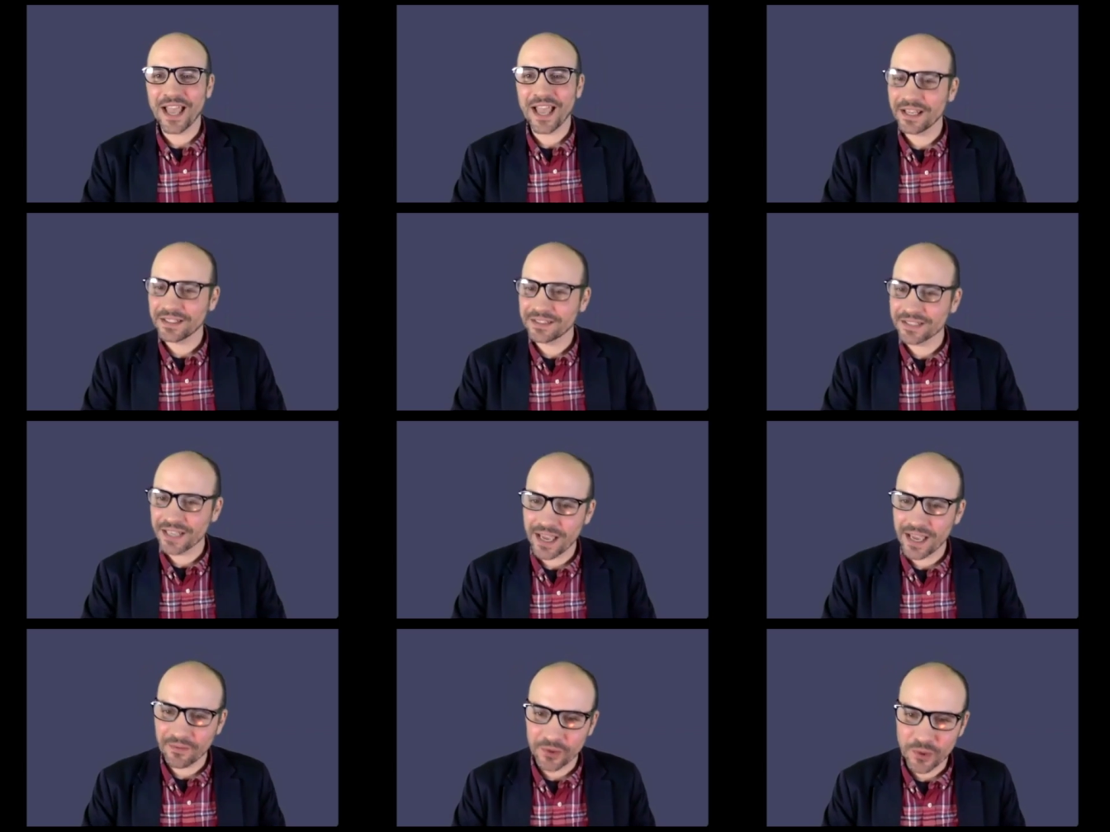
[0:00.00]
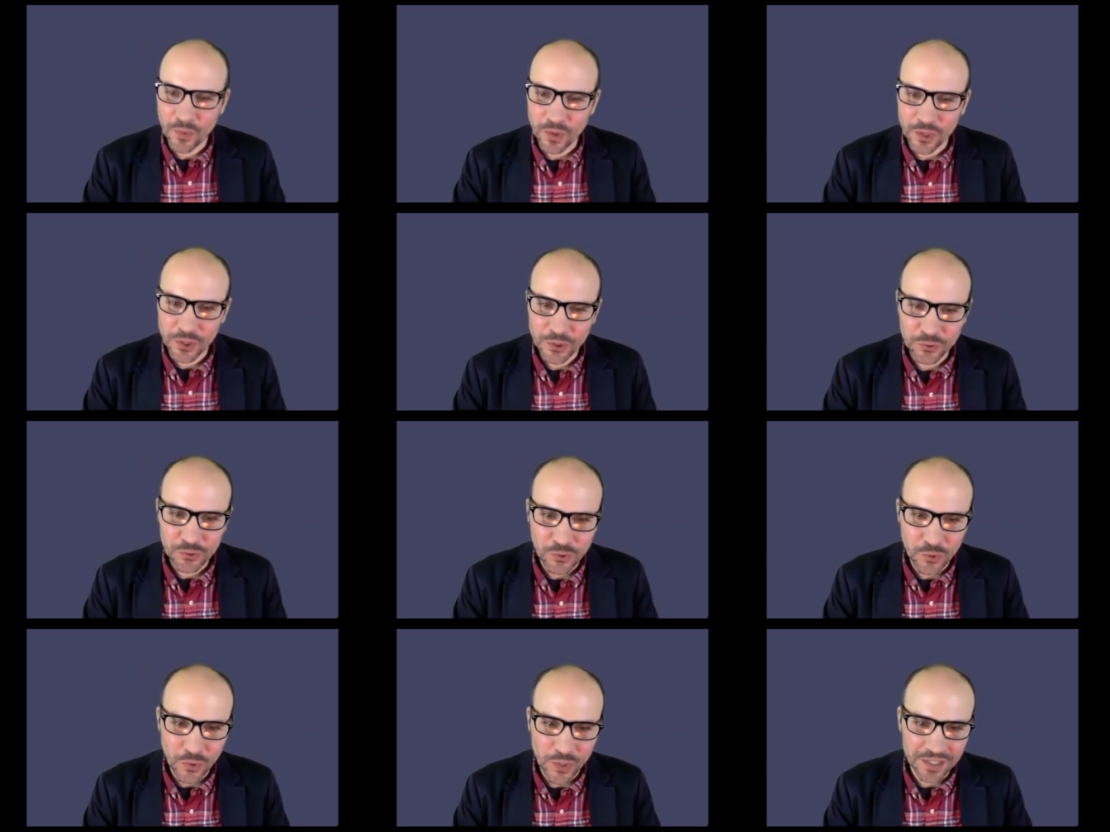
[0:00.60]
to everyone who
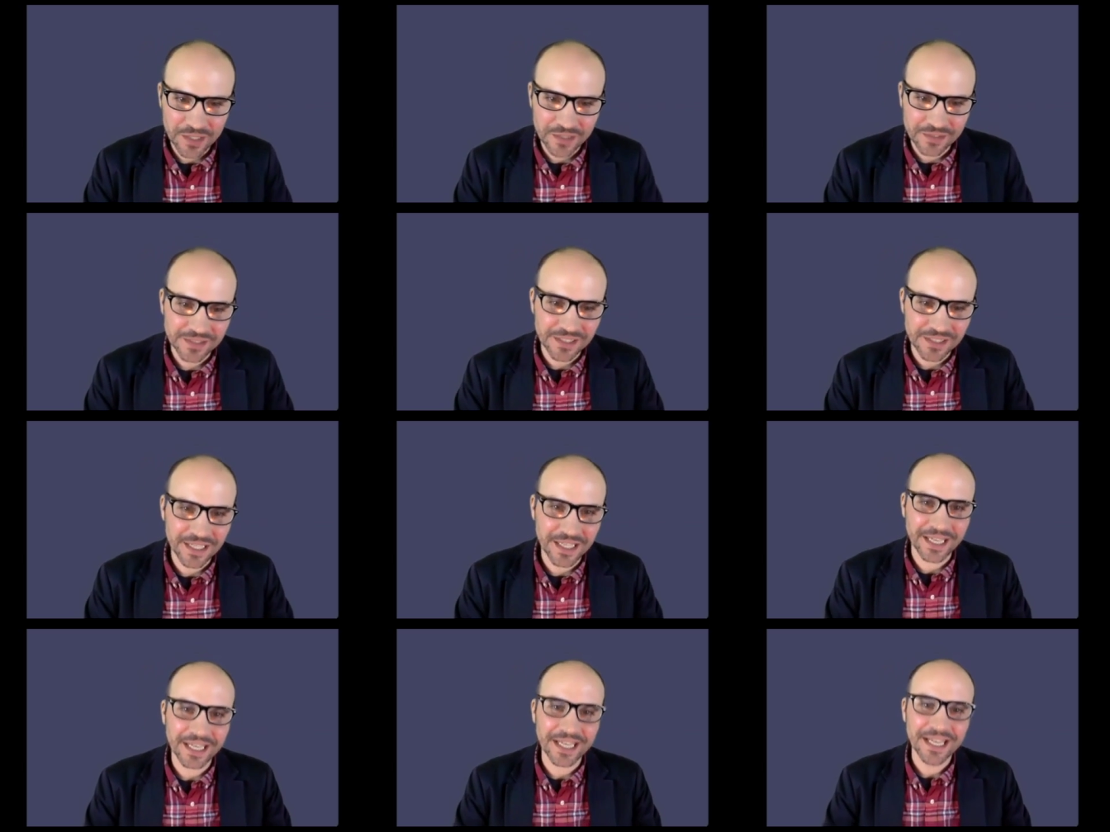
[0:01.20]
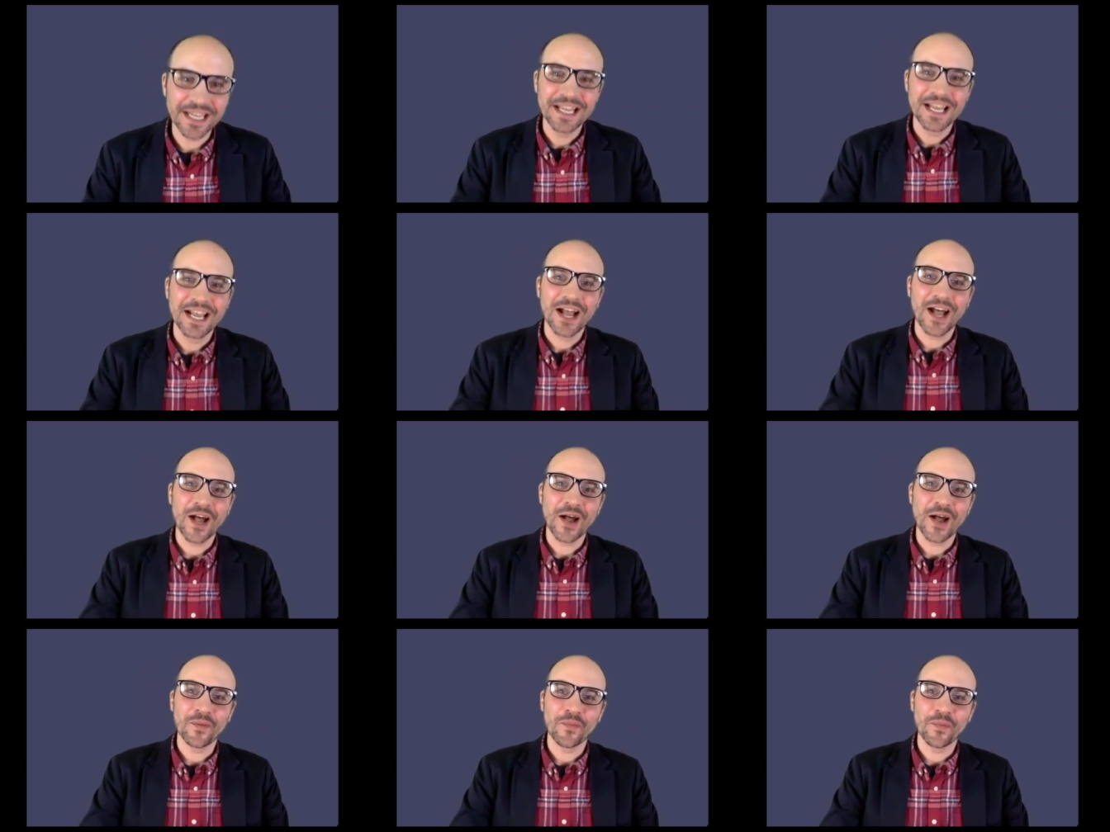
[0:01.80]
joined us today.
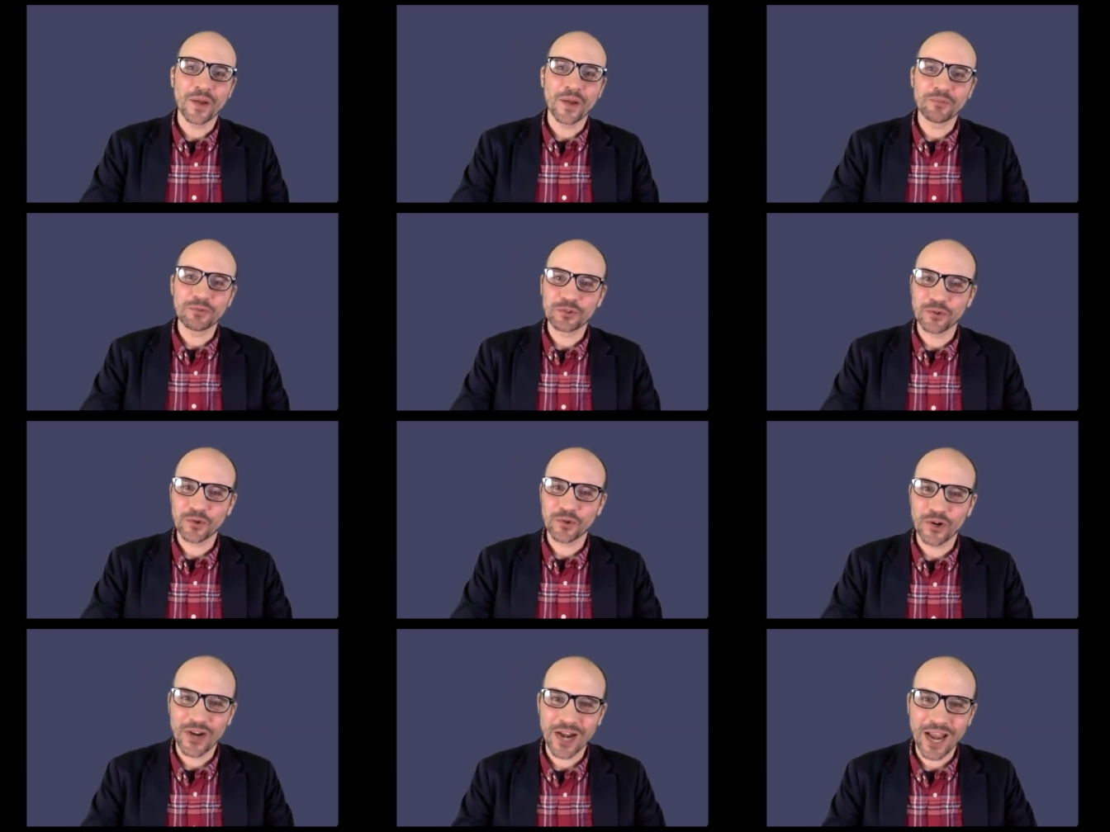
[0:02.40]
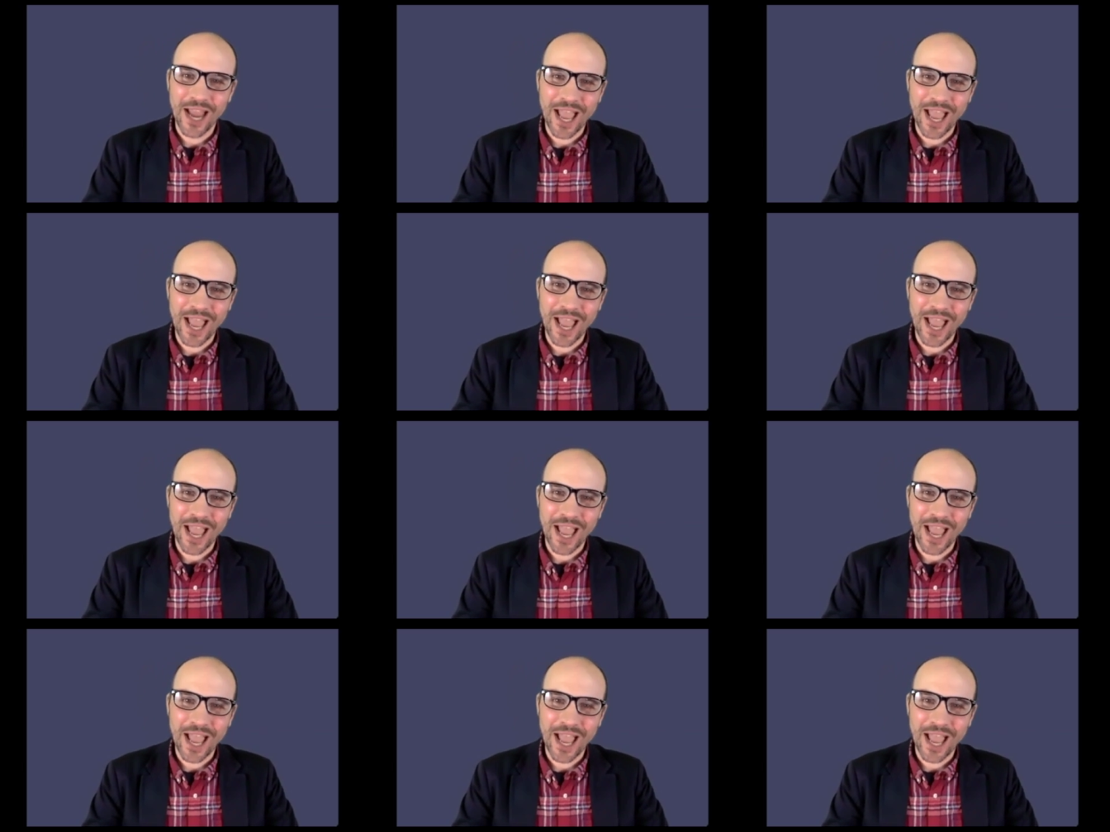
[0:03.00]
I'm sure